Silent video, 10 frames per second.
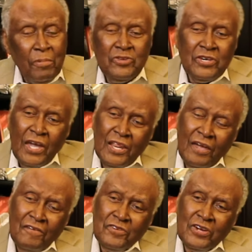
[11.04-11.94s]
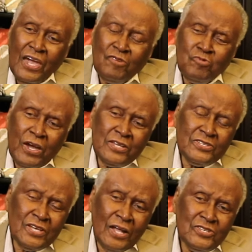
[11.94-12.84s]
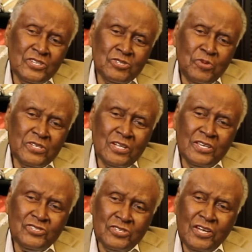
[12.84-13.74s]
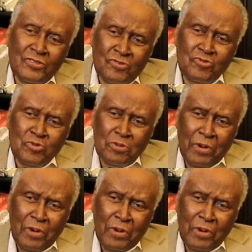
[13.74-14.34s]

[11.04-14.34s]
but you can't have you can't reconcile the situation unless you tell the truth